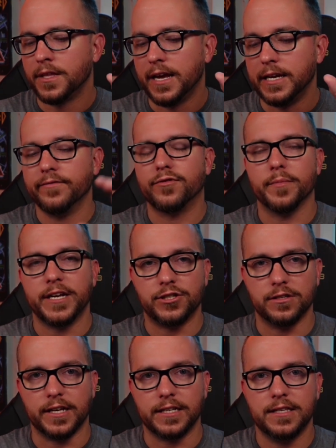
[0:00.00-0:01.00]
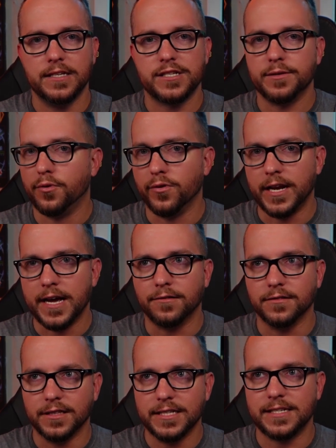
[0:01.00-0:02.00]
and information like this to point
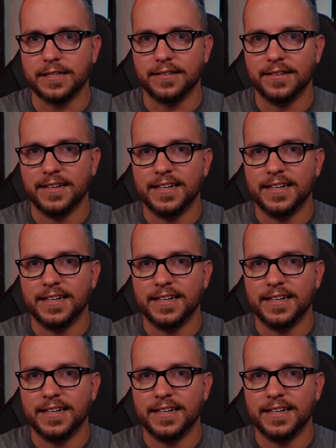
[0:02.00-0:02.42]
out, listen,